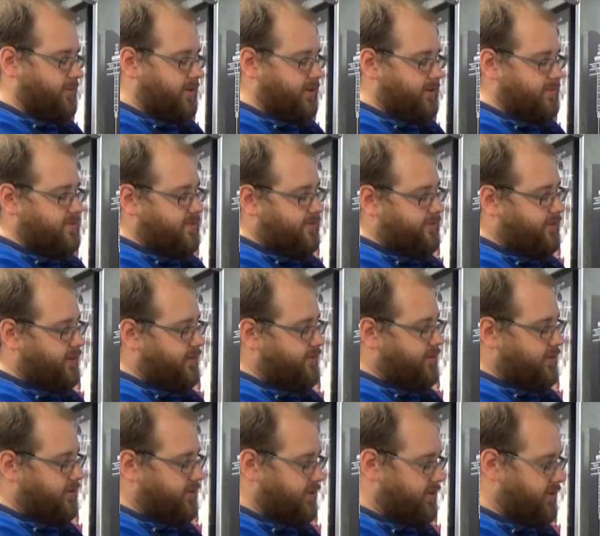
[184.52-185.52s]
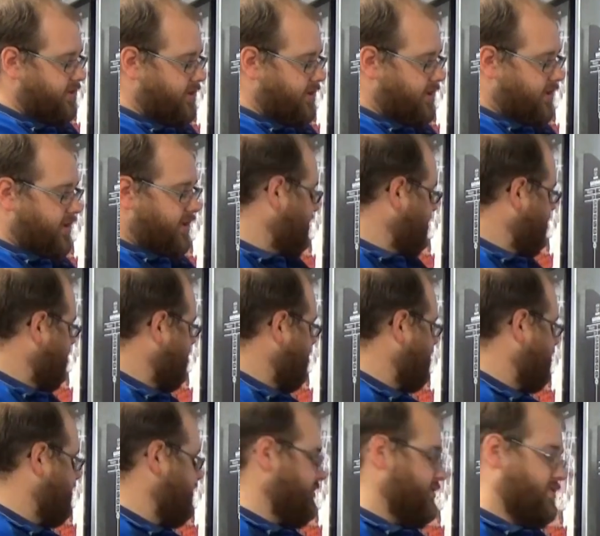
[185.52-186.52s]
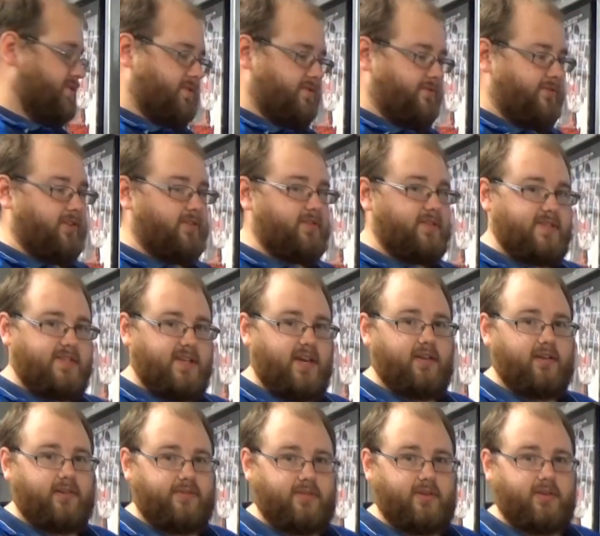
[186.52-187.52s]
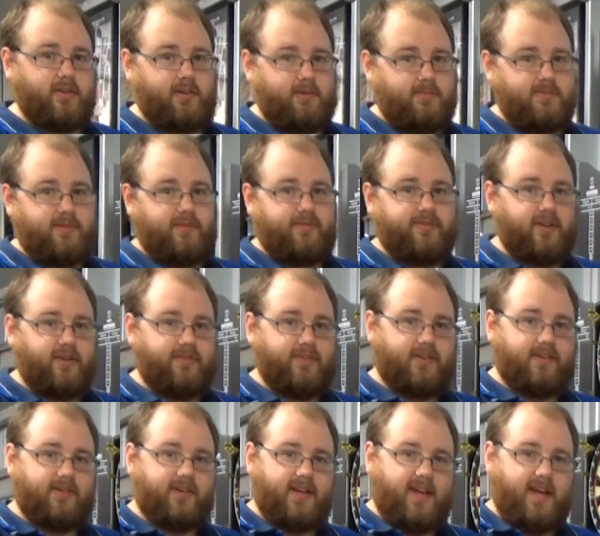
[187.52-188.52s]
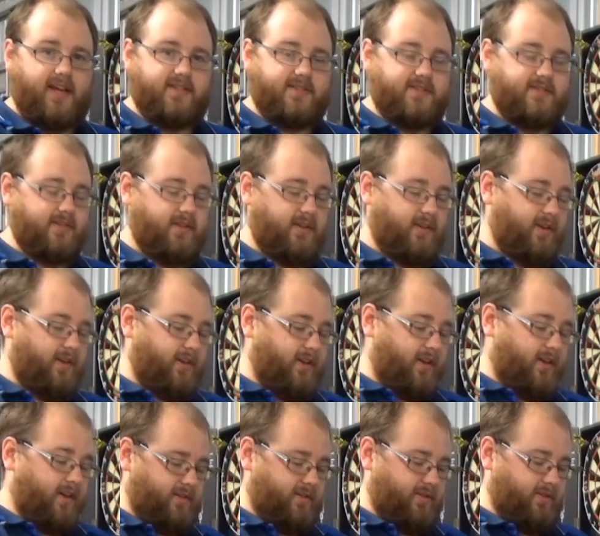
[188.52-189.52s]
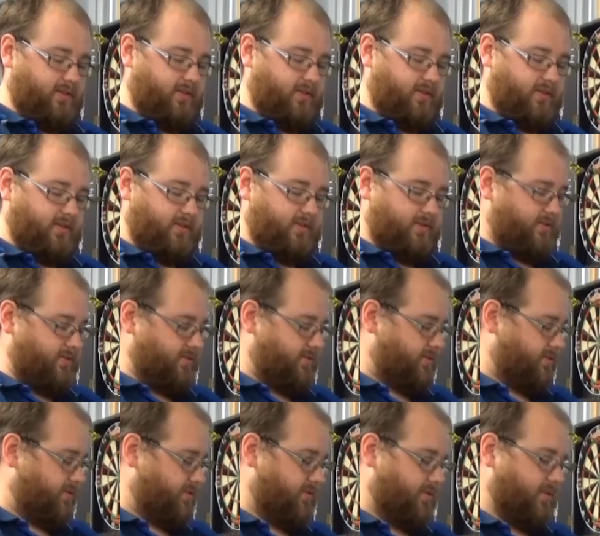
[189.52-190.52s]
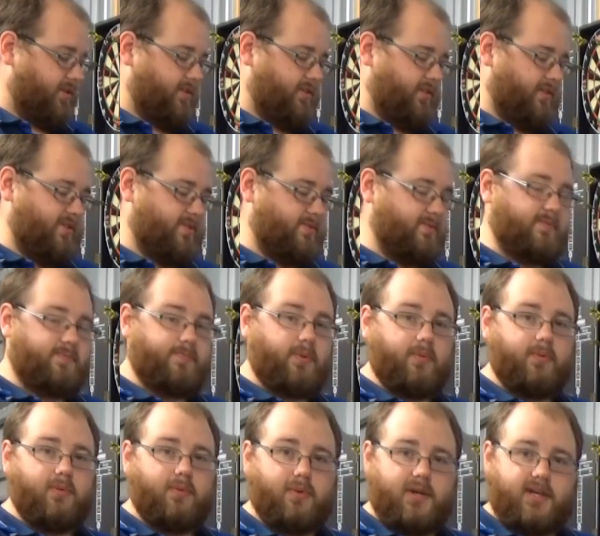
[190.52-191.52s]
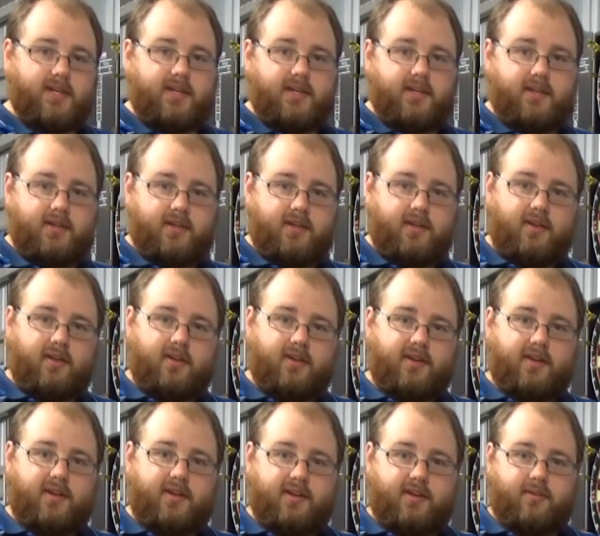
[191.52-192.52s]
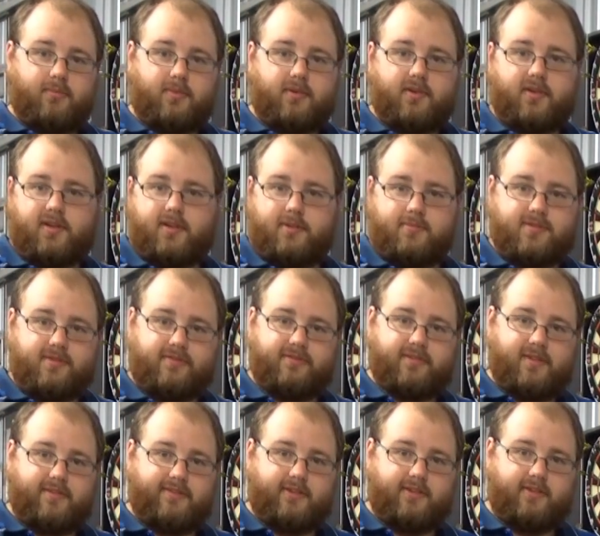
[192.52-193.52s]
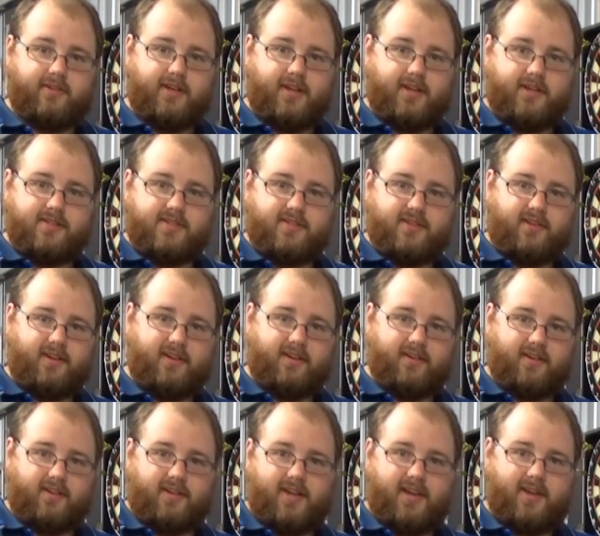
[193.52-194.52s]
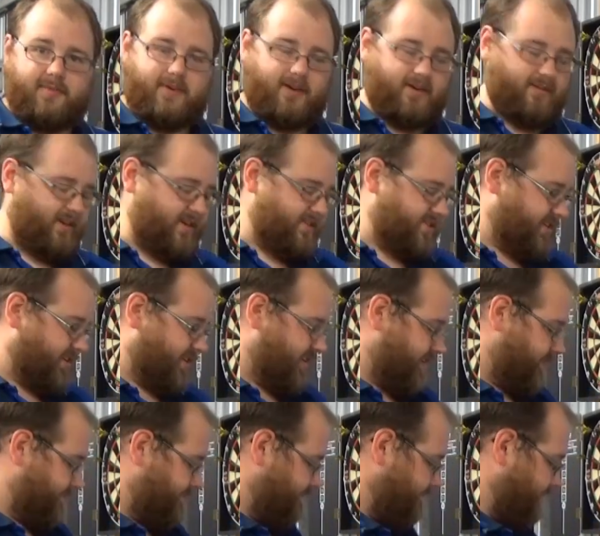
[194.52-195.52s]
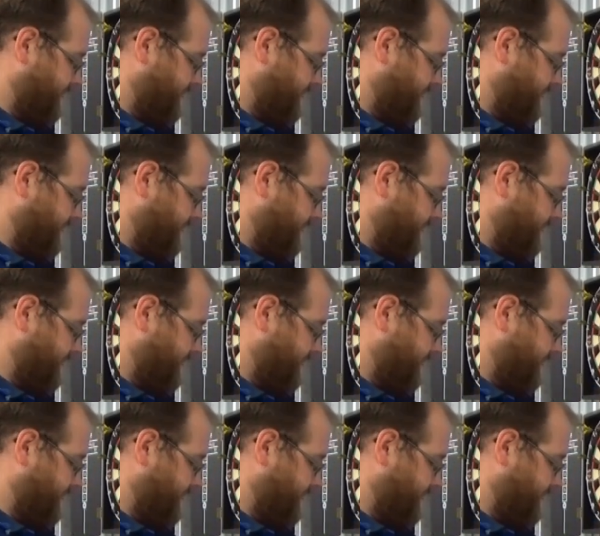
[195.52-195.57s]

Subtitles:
the Clipsal 500. Further down I've got Clipsal 500 hats. This was probably one year I didn't want a Clipsal 500 hat, so I got a Kmart Racing hat.